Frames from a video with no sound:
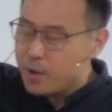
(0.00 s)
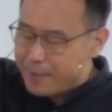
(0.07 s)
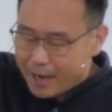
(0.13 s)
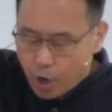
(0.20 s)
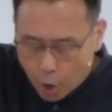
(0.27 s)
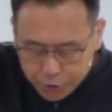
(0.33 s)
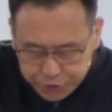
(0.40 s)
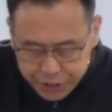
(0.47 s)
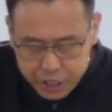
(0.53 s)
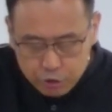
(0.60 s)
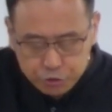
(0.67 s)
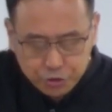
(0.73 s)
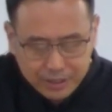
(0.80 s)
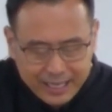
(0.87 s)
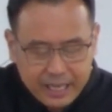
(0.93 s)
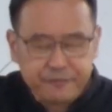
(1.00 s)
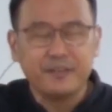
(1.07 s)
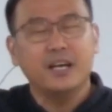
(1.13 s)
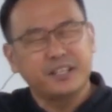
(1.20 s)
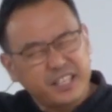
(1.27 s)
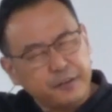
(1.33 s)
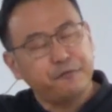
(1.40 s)
continue to live a
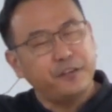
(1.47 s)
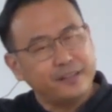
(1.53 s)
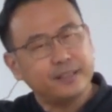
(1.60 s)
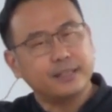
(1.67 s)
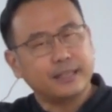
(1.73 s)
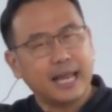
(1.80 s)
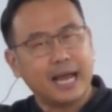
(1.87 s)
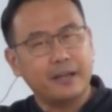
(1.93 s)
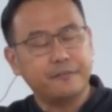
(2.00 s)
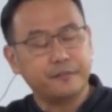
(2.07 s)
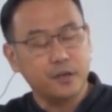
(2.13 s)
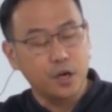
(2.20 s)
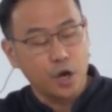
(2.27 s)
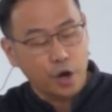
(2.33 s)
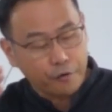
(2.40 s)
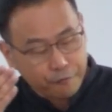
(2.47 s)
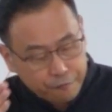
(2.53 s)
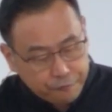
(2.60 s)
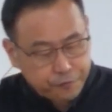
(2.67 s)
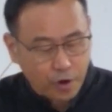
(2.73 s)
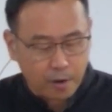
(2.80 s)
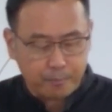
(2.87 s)
defeated life
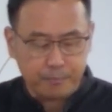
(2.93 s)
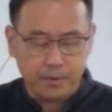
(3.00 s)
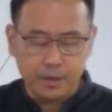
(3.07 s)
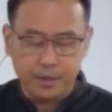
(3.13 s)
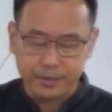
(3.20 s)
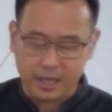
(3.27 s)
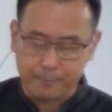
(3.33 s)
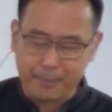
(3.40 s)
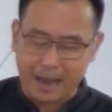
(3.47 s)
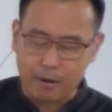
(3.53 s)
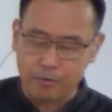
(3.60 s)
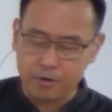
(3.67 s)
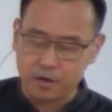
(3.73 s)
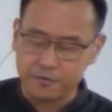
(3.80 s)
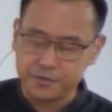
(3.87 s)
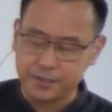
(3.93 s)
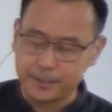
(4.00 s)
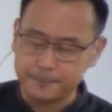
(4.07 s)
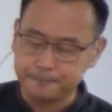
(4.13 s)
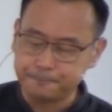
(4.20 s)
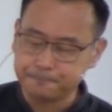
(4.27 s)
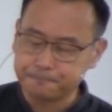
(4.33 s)
from the power of sin.
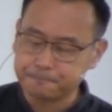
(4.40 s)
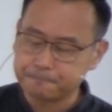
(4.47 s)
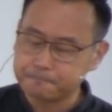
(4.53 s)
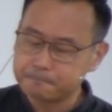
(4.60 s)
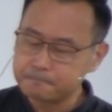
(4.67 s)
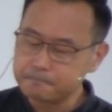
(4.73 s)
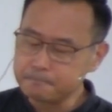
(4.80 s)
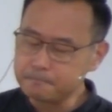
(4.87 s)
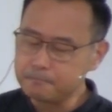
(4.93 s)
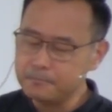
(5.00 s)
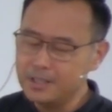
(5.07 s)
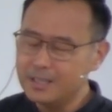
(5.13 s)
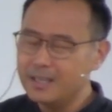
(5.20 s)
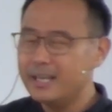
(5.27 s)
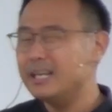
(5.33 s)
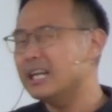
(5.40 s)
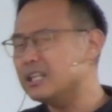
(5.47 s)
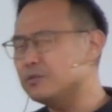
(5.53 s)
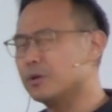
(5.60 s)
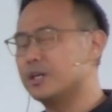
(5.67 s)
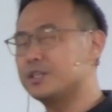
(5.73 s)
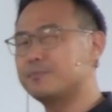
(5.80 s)
In other
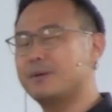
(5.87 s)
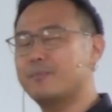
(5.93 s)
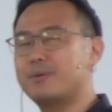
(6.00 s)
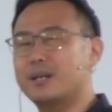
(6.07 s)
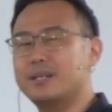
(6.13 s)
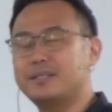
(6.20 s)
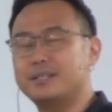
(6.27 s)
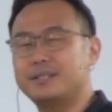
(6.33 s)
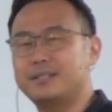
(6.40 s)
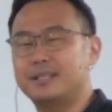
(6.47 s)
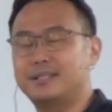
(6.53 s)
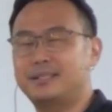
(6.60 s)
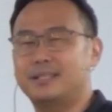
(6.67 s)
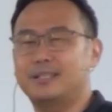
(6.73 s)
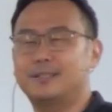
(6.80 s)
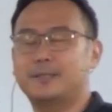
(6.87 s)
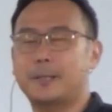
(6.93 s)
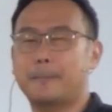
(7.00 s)
words, my brothers and sisters,